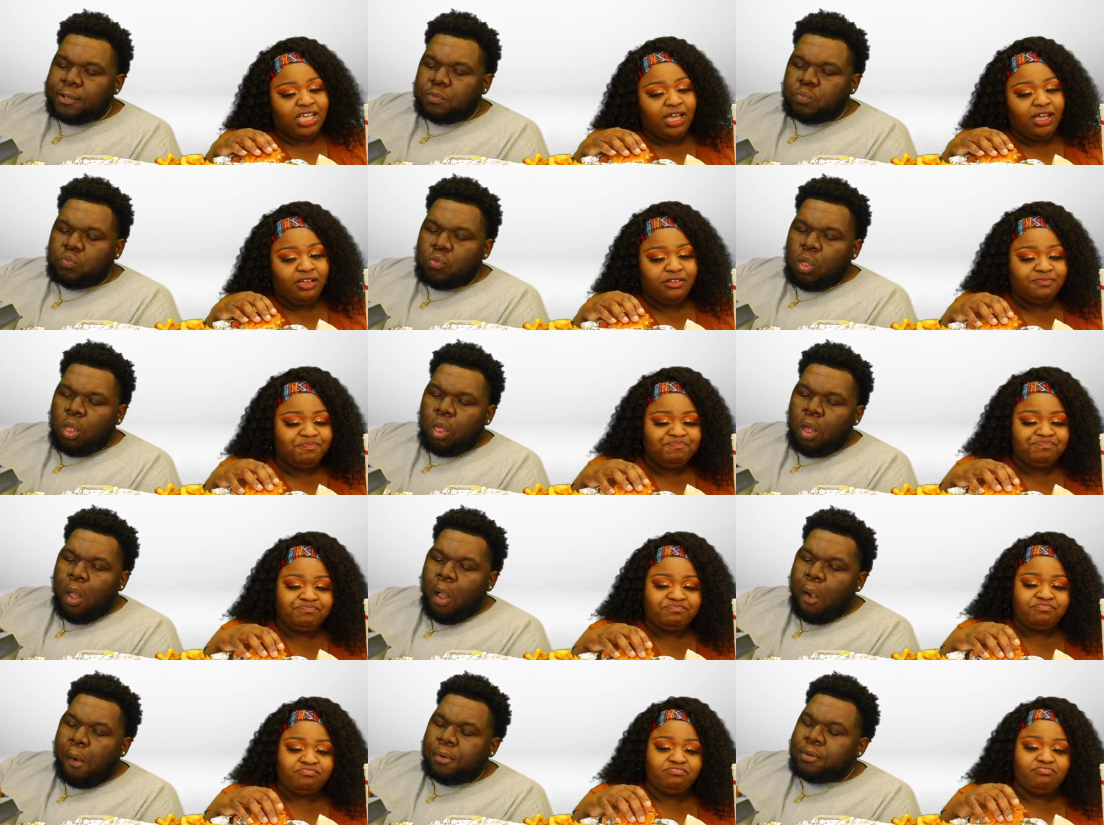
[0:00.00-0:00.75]
Speaker 1: So,
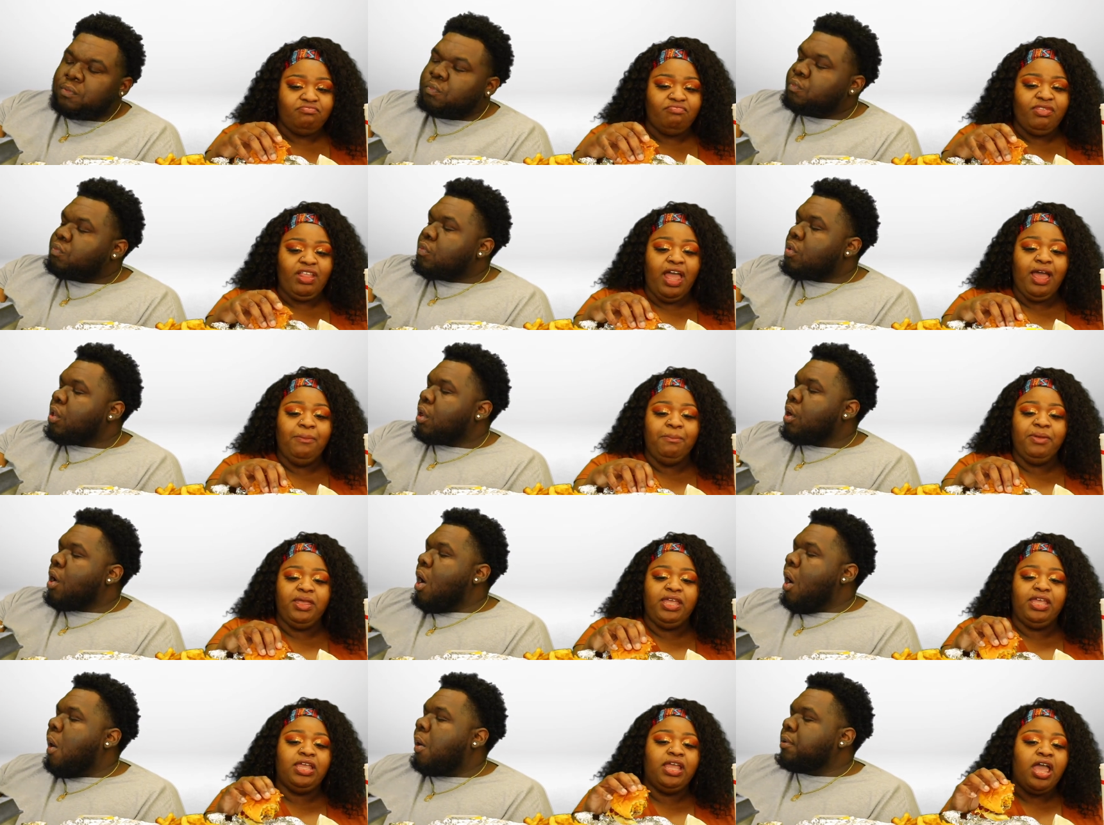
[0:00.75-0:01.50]
I
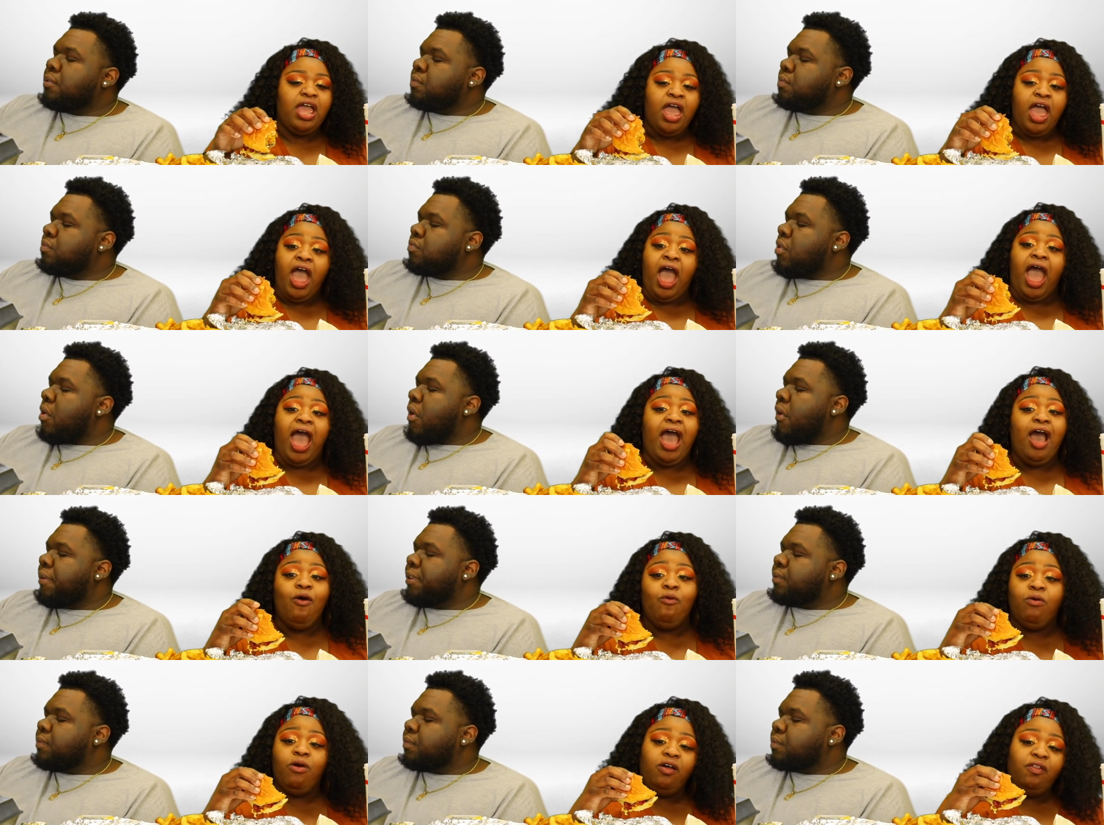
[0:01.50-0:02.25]
mean,
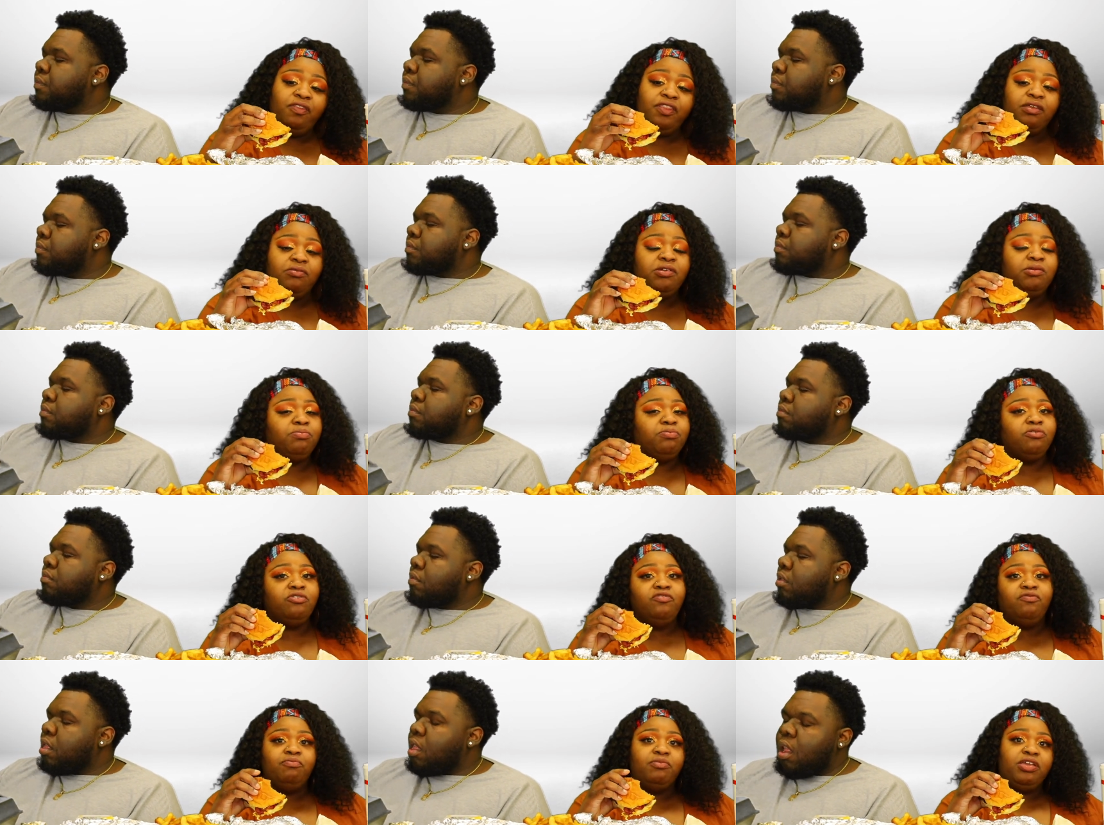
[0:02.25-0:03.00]
I want them to prove